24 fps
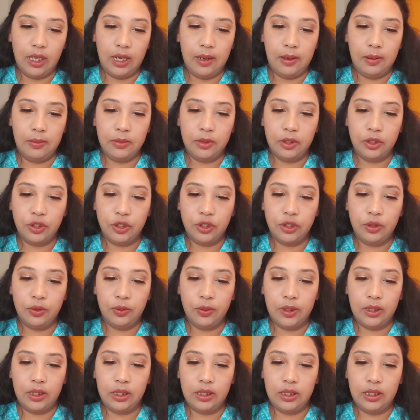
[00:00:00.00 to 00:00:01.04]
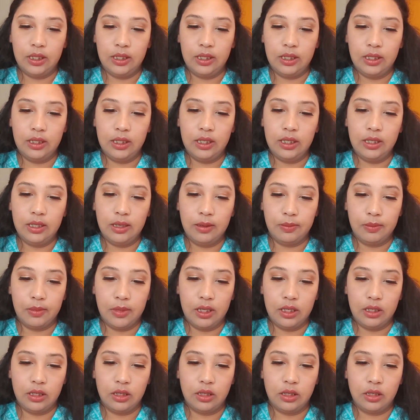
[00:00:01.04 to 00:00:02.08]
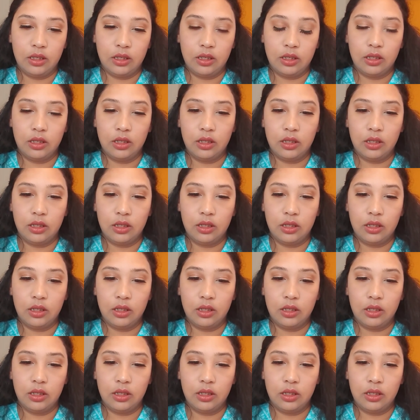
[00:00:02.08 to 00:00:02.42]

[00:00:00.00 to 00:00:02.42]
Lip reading: I'm not sure what it is, a mess.